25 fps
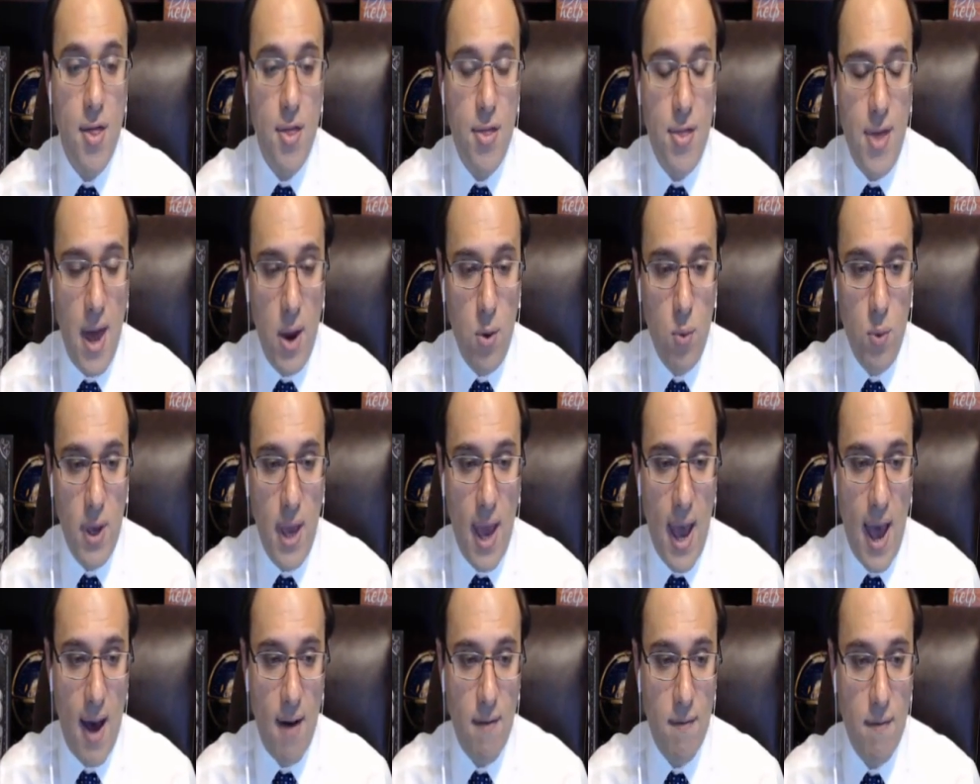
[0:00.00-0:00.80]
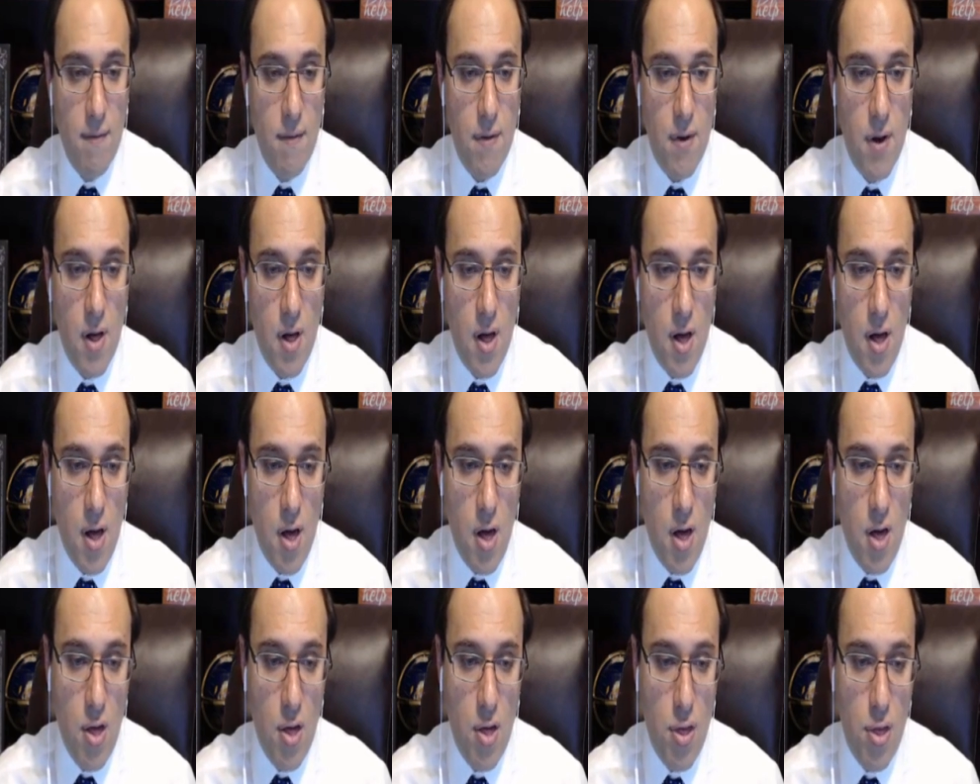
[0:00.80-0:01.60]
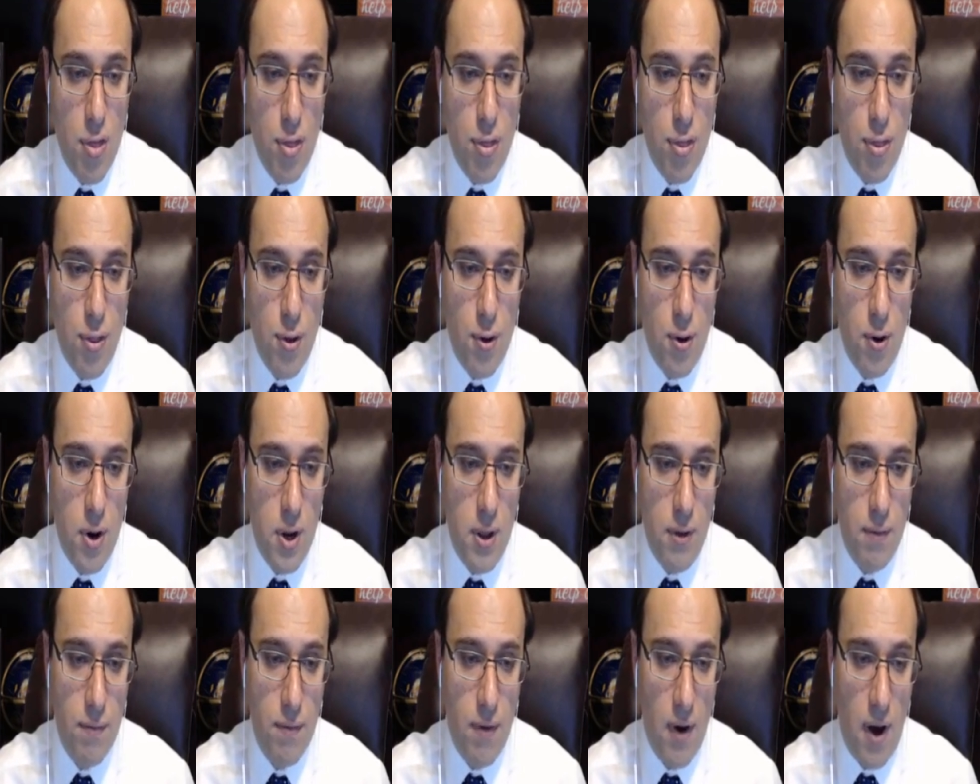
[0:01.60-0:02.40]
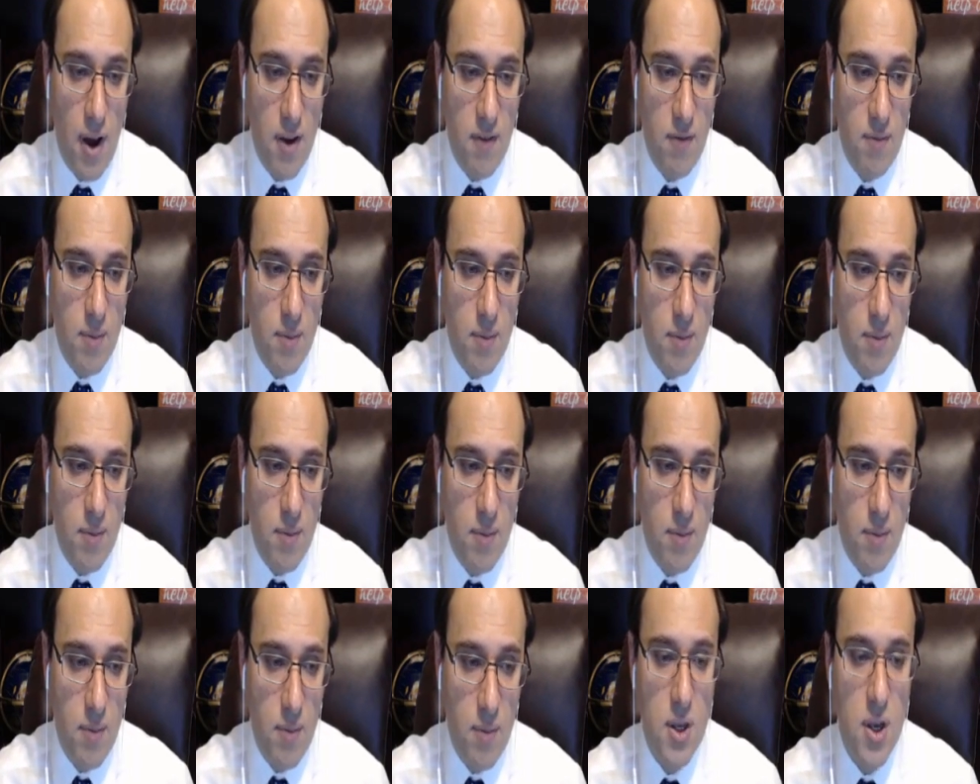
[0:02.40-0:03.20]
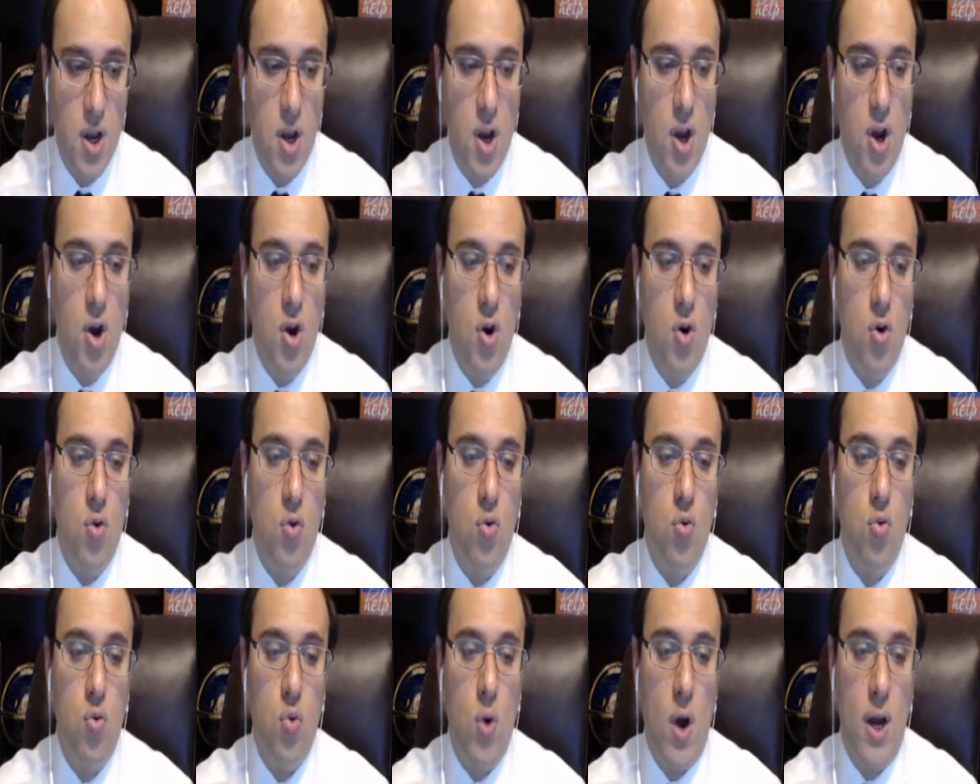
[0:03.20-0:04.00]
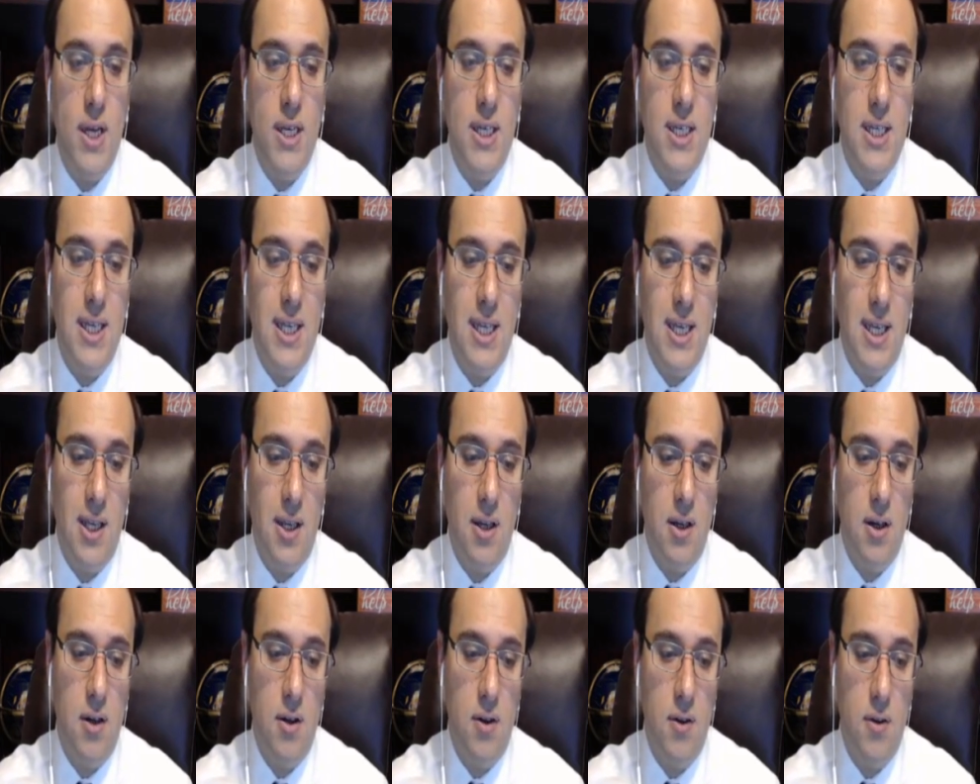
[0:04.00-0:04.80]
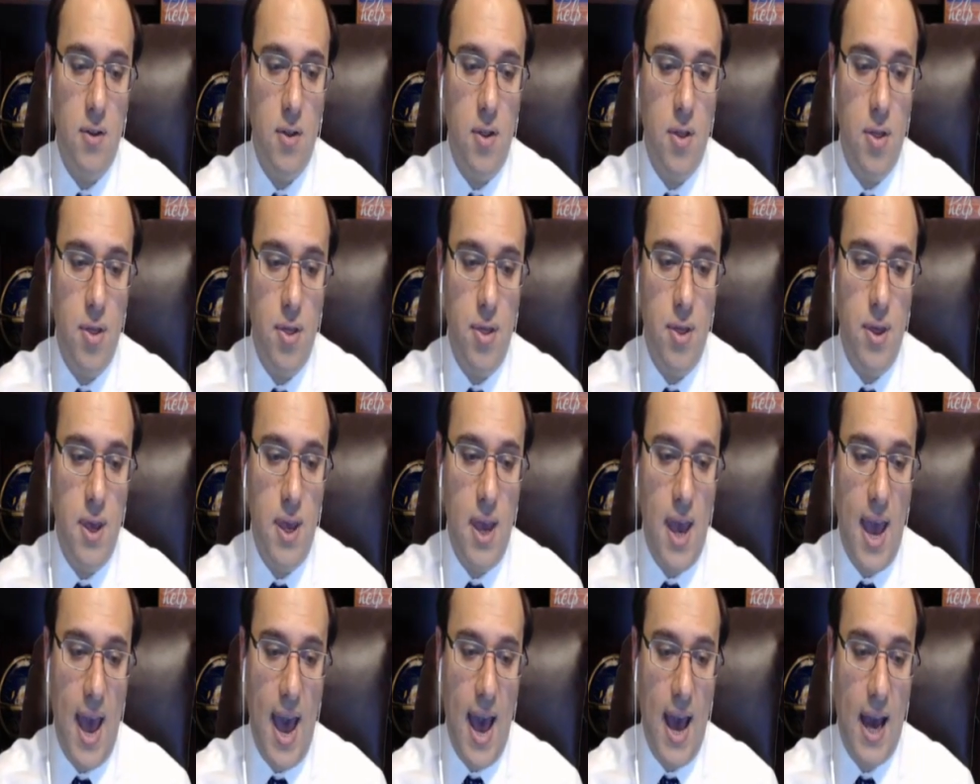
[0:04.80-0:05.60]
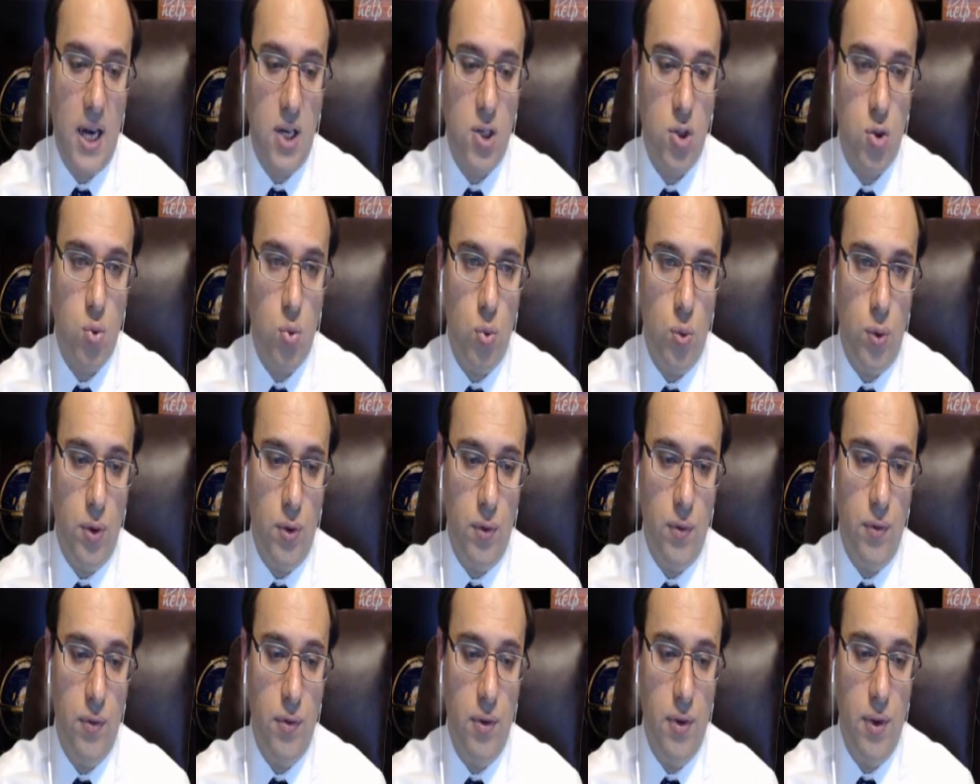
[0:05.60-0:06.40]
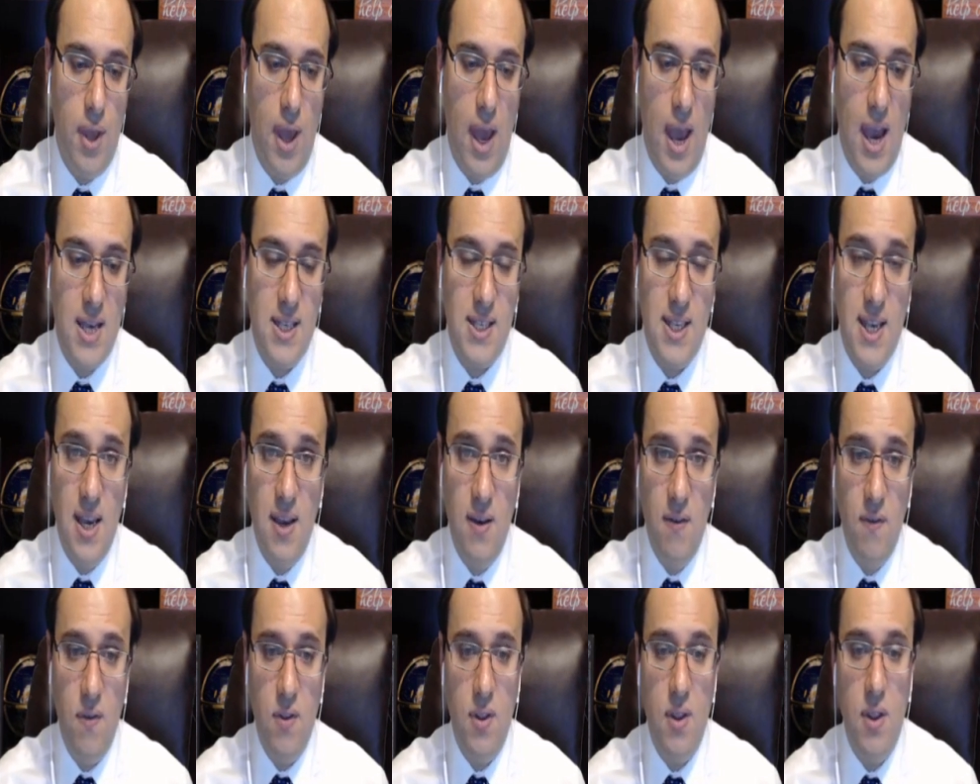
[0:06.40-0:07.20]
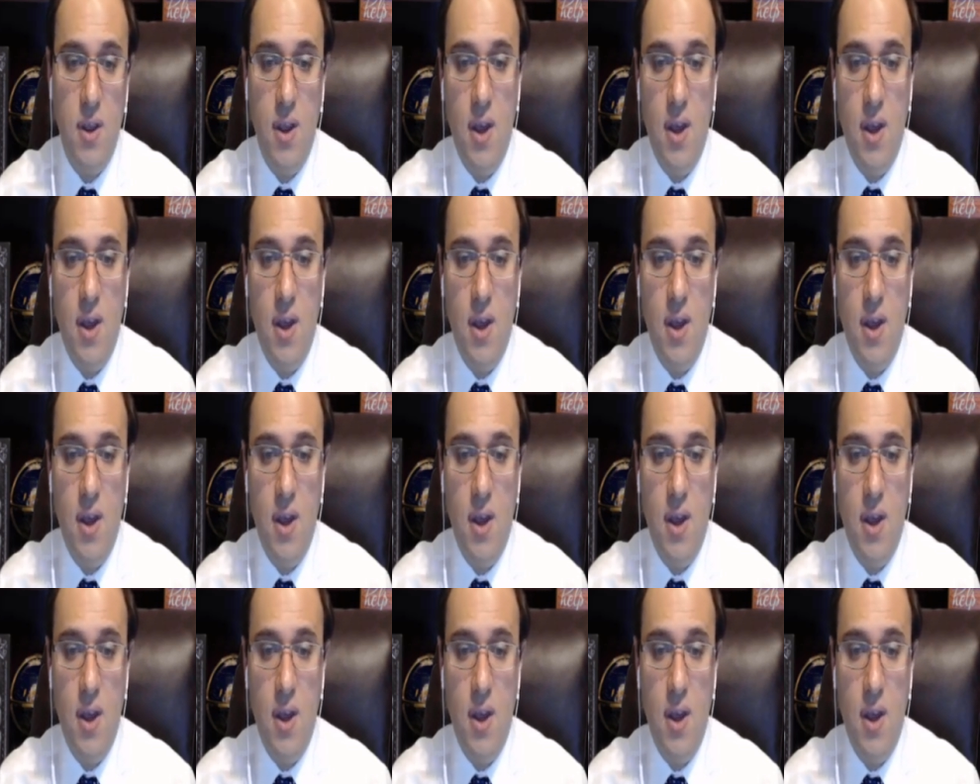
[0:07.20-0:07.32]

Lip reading: Then we have 35 minutes writing the actual essay